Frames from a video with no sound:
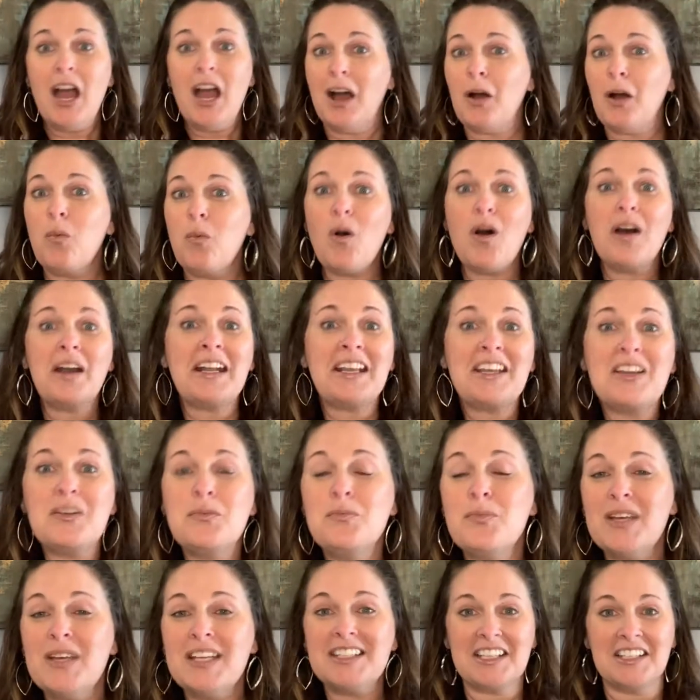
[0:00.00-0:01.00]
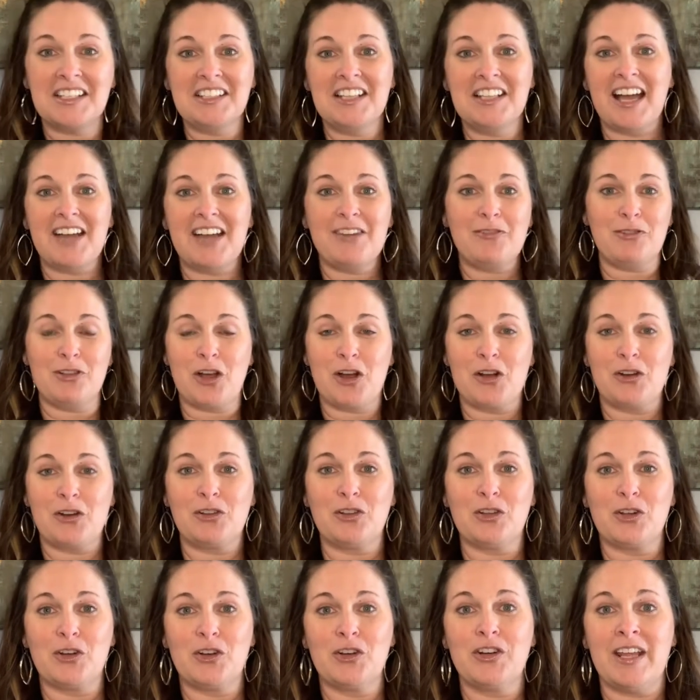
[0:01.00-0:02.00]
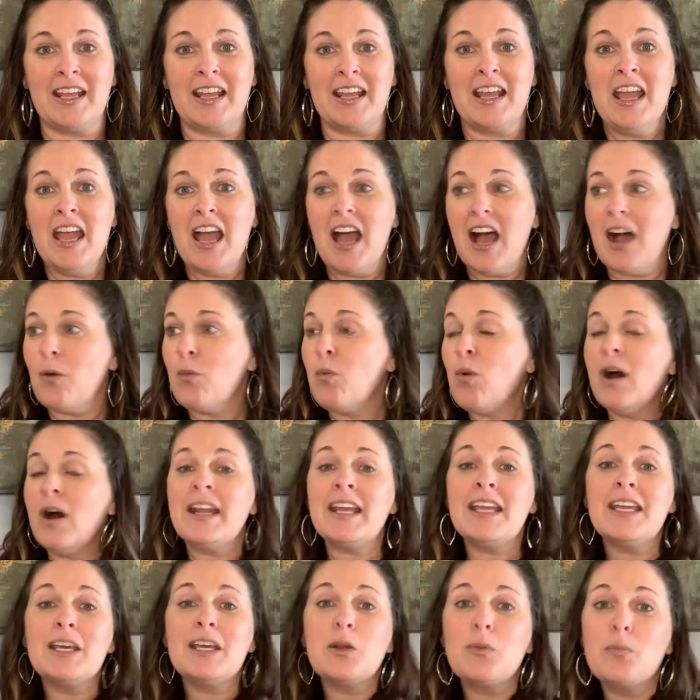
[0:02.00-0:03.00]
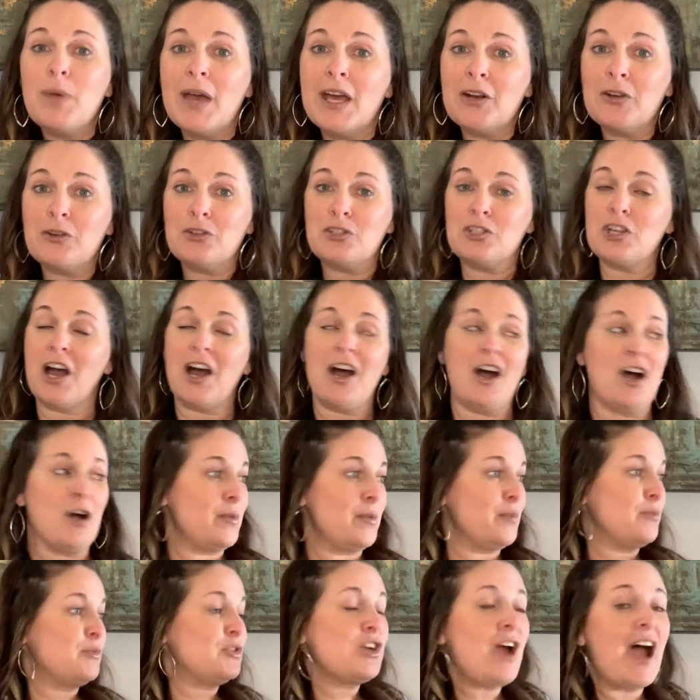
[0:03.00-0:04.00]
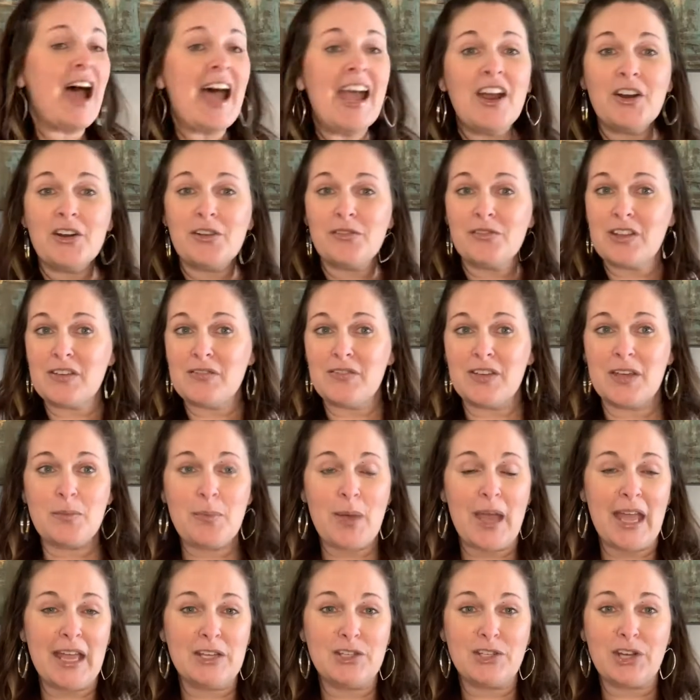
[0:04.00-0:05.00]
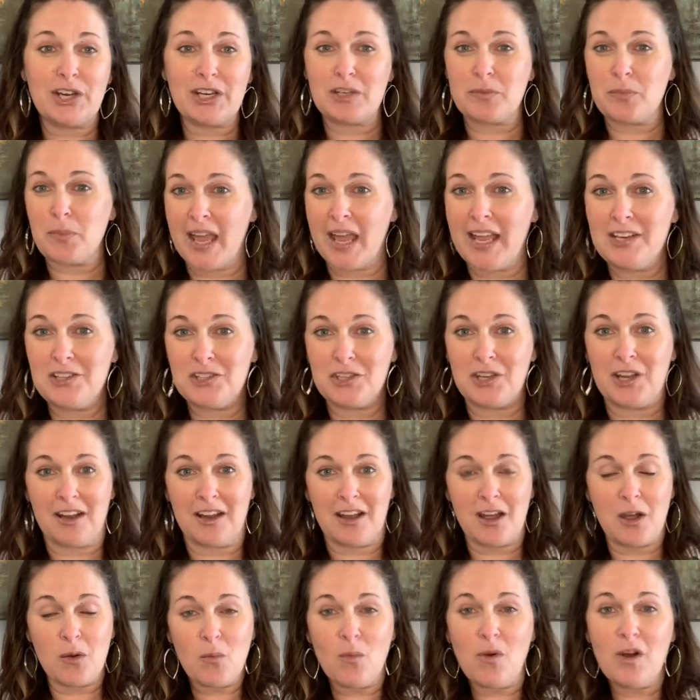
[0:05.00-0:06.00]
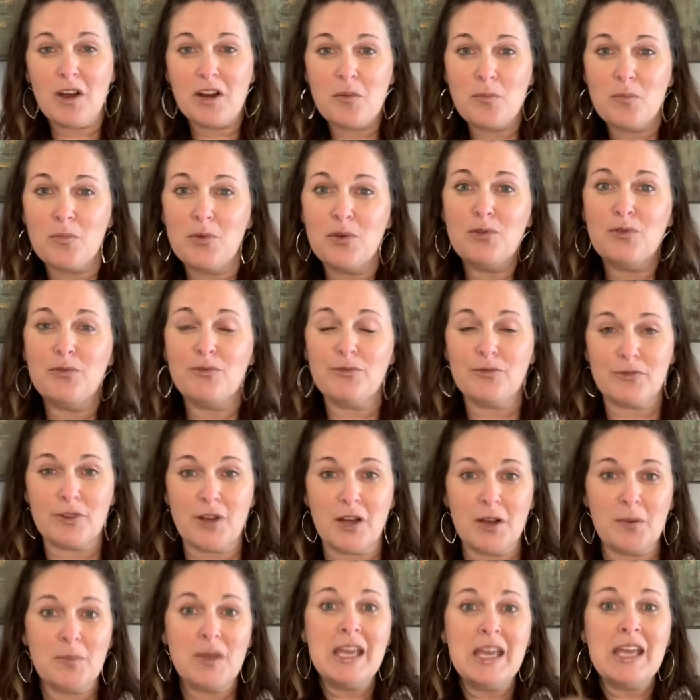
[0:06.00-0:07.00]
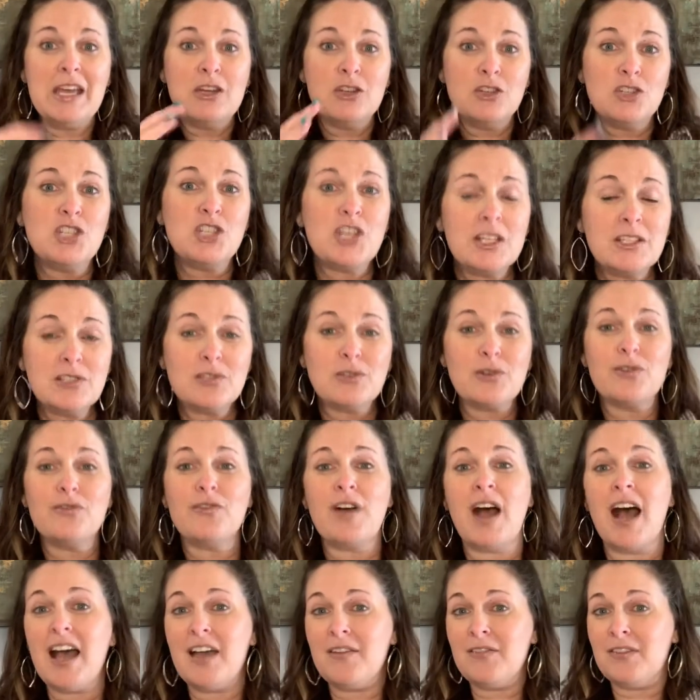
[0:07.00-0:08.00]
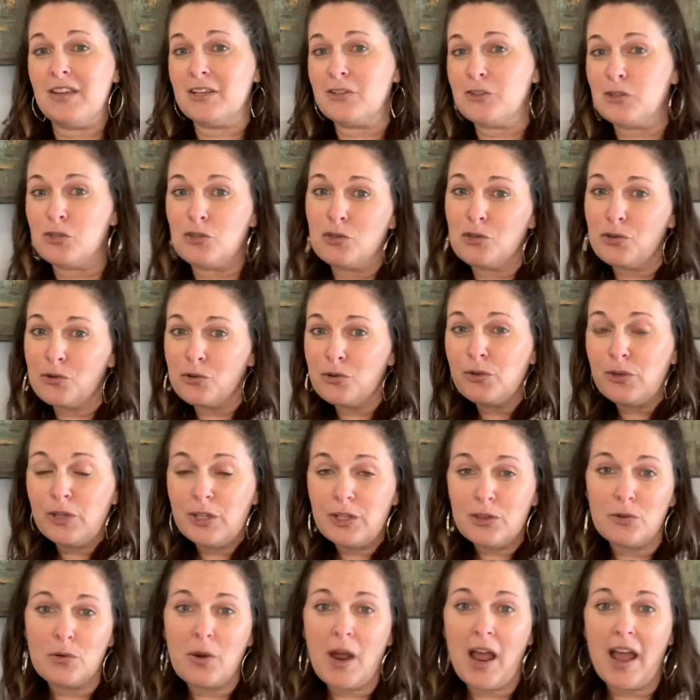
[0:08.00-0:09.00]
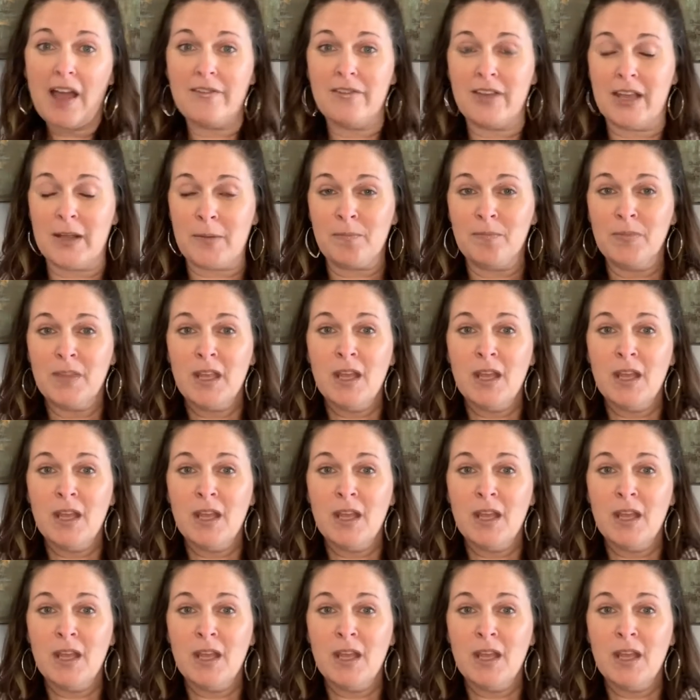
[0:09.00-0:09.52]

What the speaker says: I want to commit to lifelong learning. I want to get a better job. I'm tired of living paycheck to paycheck. I want to move from just surviving to truly thriving.